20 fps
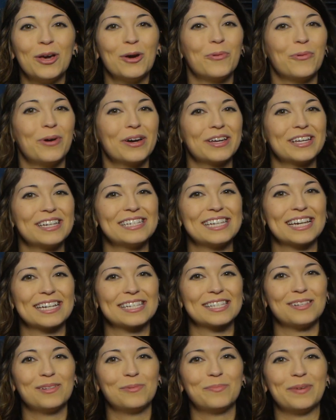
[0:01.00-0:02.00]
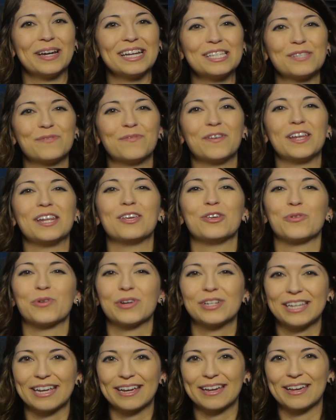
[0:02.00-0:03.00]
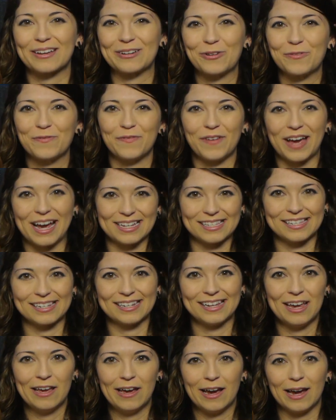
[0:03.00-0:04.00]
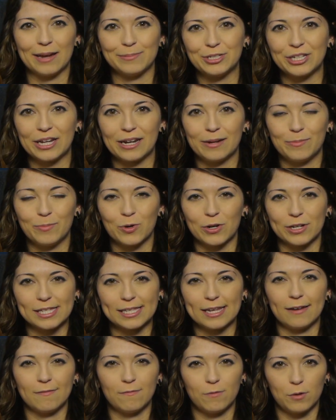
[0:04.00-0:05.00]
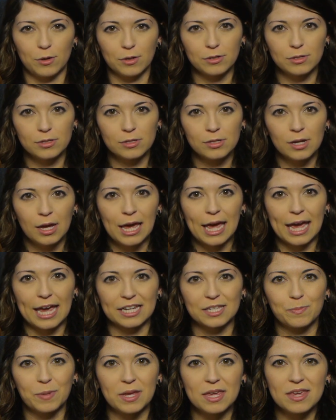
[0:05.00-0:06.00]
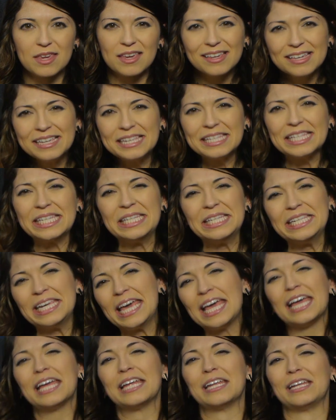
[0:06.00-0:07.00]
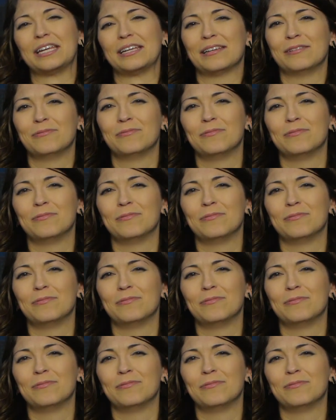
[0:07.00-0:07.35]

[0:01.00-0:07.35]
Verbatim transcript: Welcome to Tekzilla Bites, feeding your tech hunger fast. I'm Shannon Morse, and folks, XP is dead!